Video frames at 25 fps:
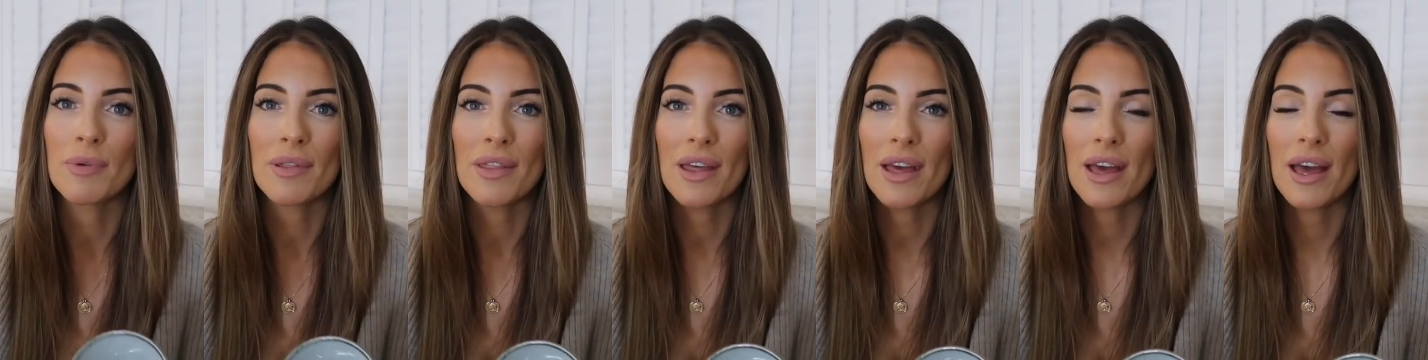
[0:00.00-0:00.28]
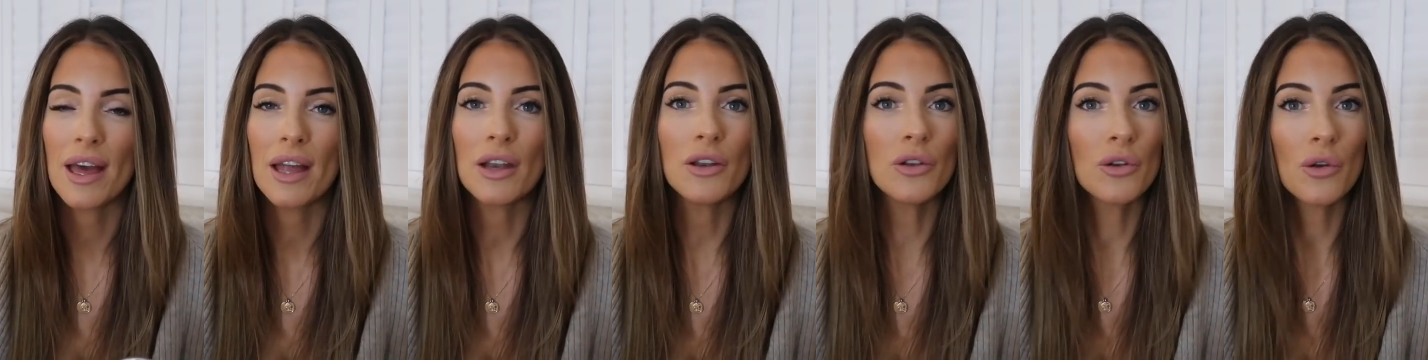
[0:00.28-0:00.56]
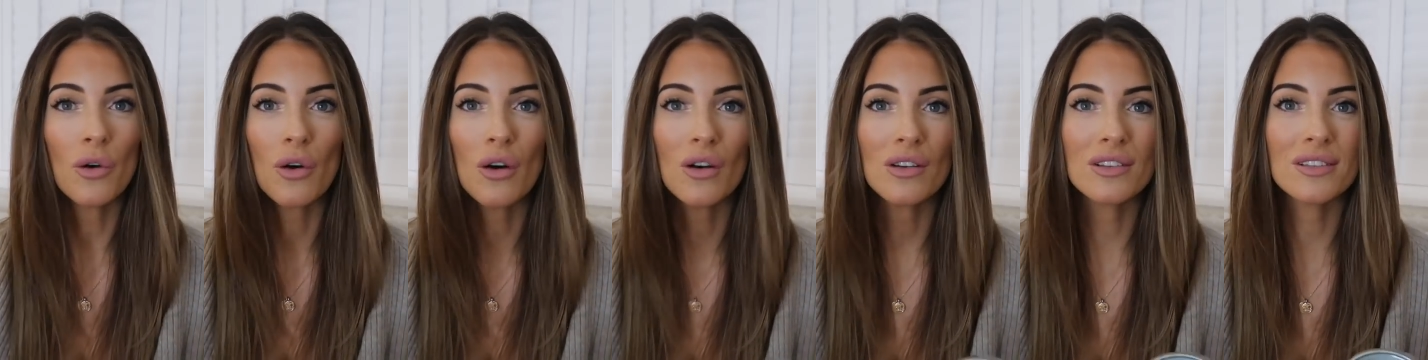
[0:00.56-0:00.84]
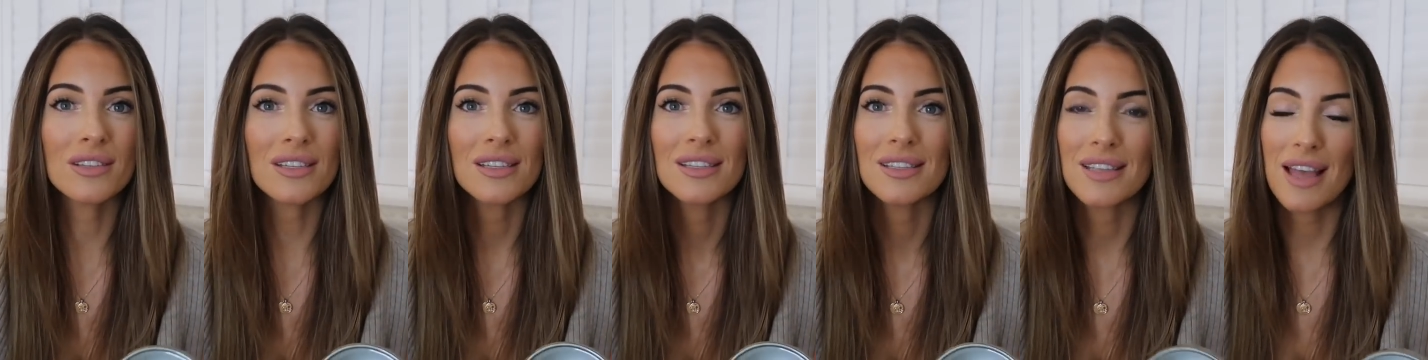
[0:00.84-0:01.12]
but they're
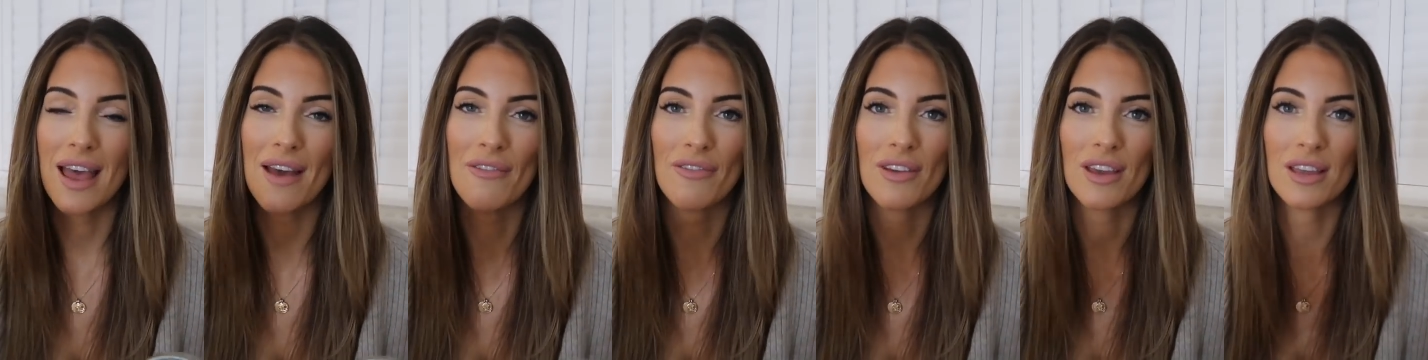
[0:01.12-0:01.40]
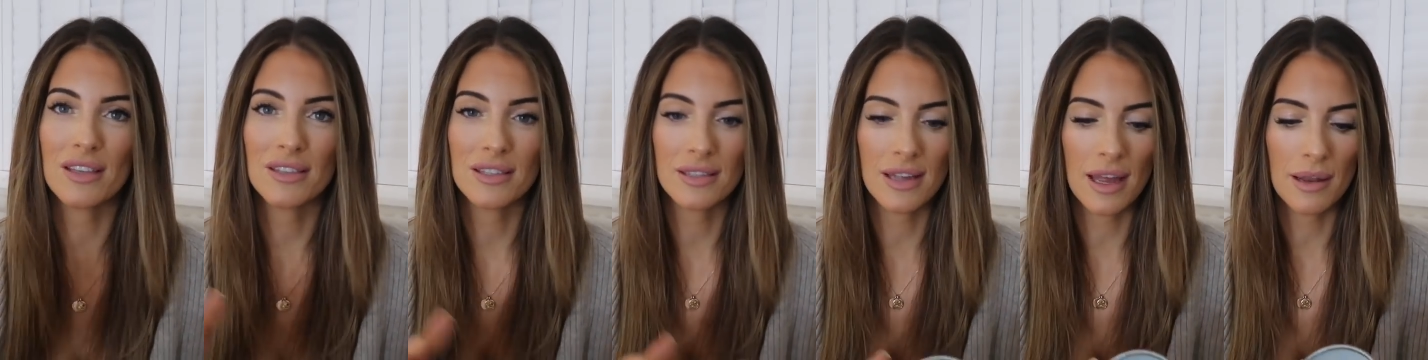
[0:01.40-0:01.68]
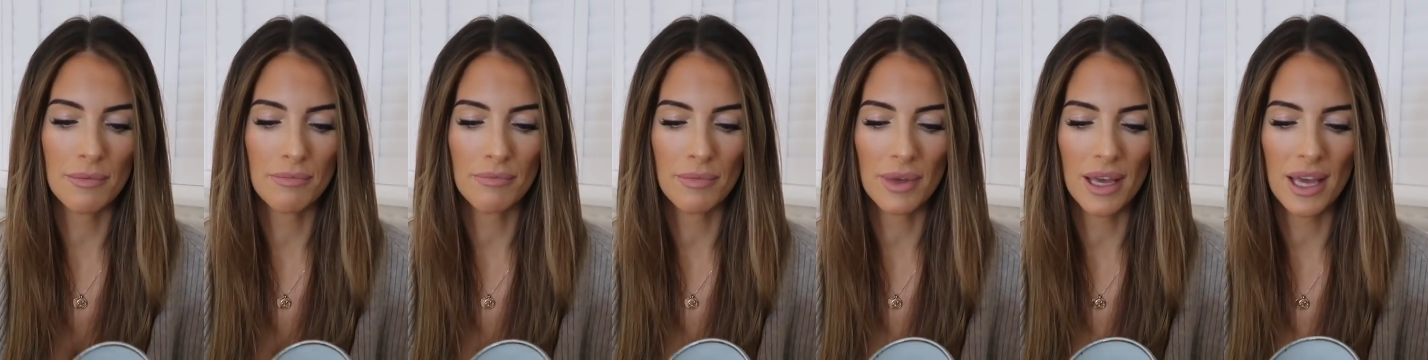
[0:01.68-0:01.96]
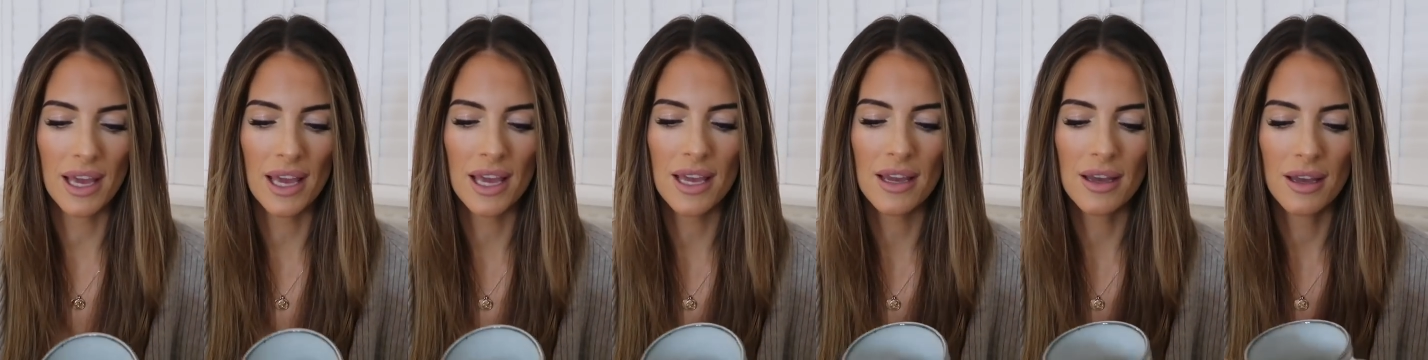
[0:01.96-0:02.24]
not as heavy as
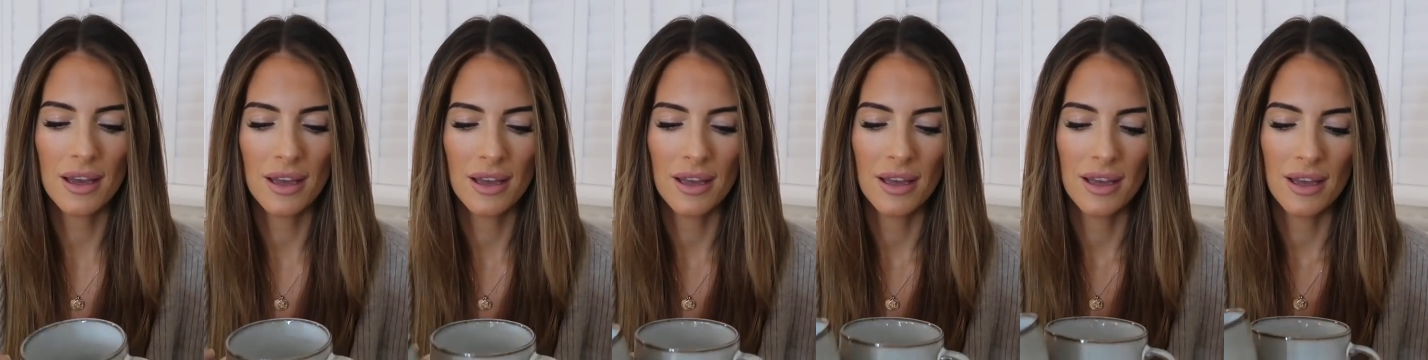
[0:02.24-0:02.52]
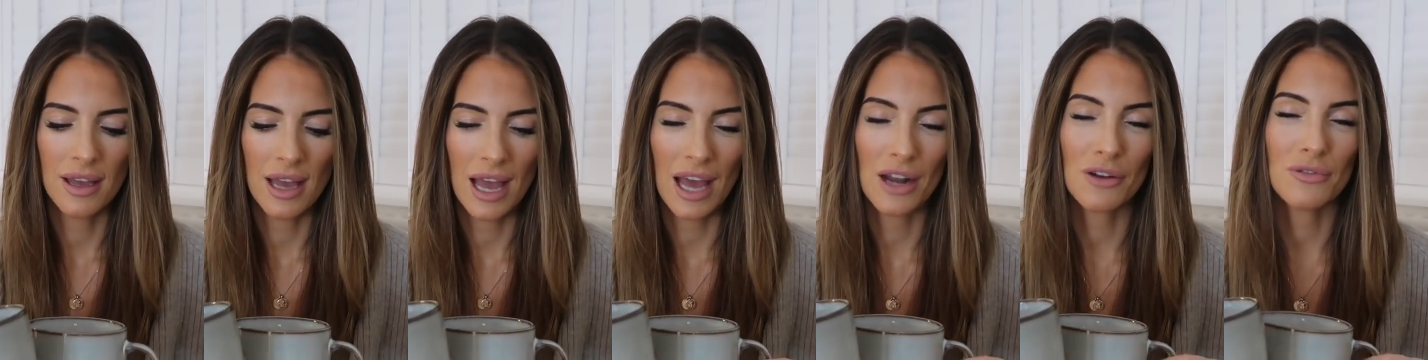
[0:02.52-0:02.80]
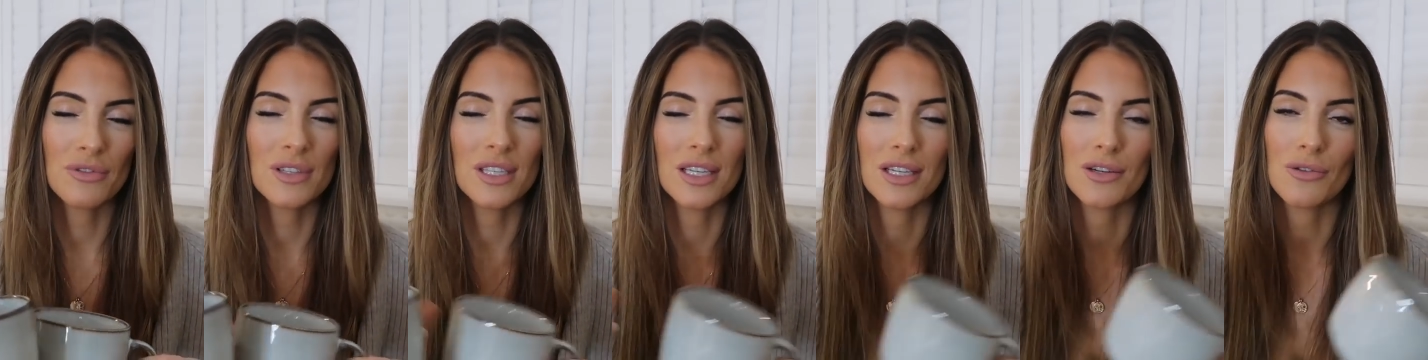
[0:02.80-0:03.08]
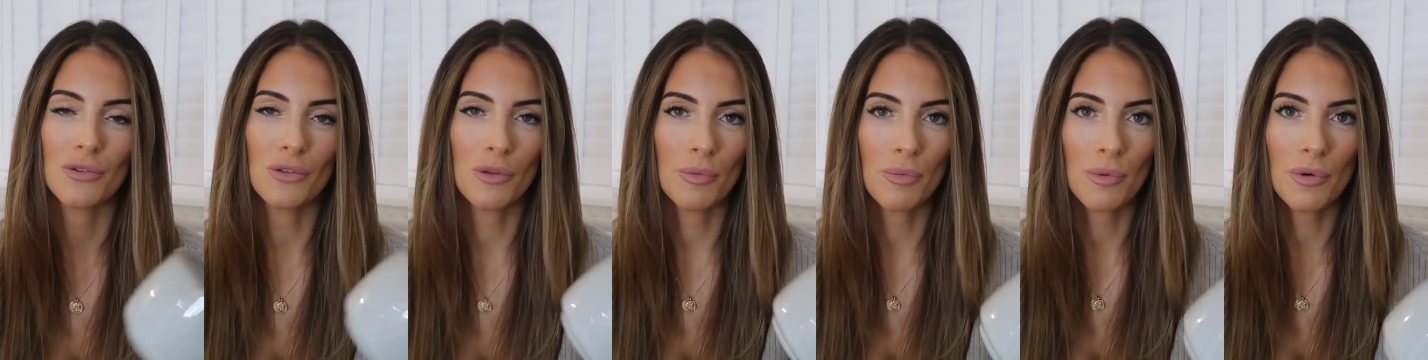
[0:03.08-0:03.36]
Denby, and obviously
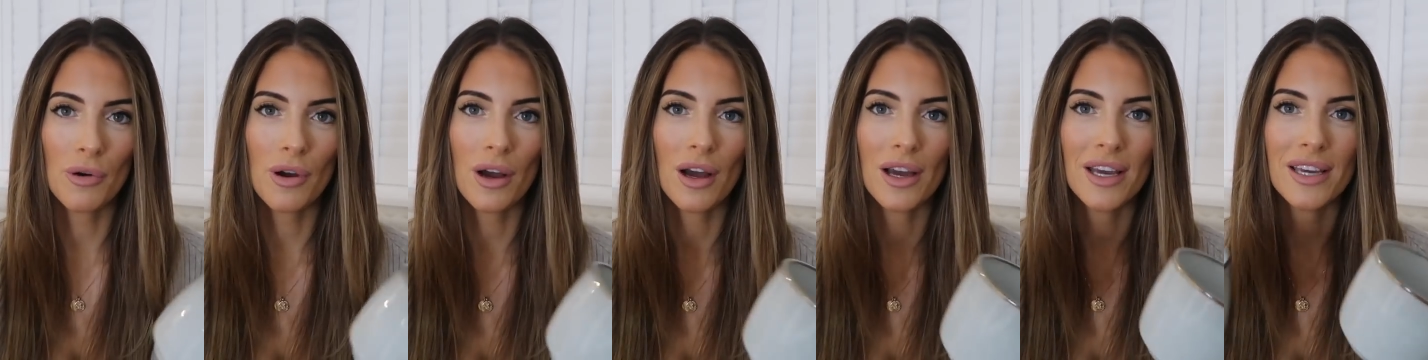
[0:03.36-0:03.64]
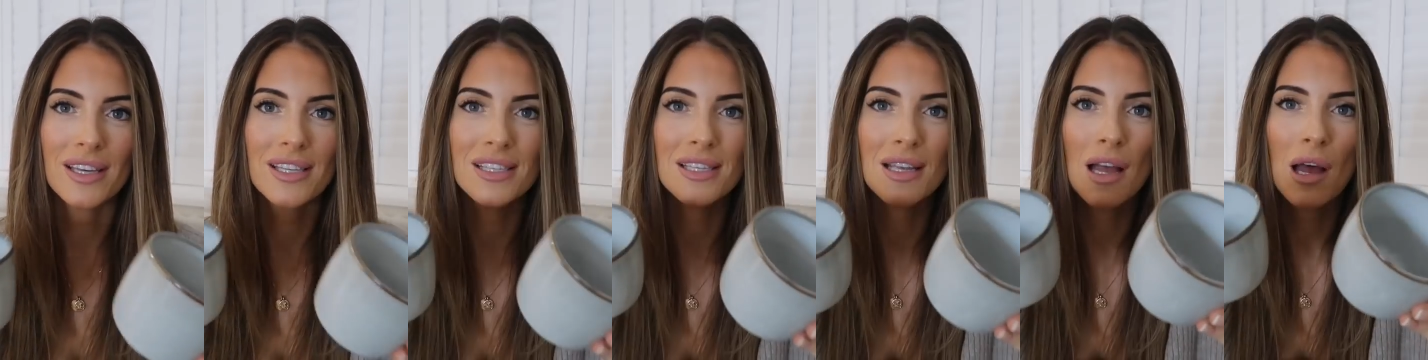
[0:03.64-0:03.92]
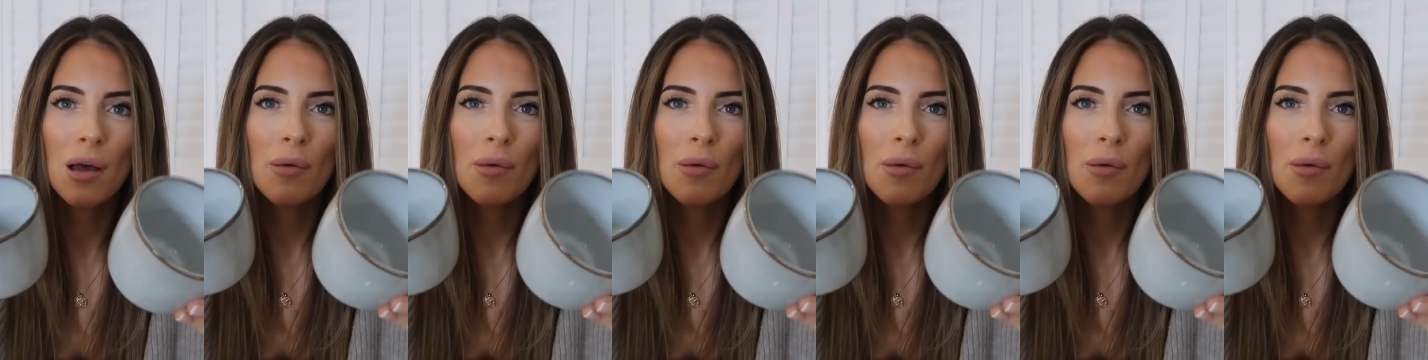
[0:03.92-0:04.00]
not the price.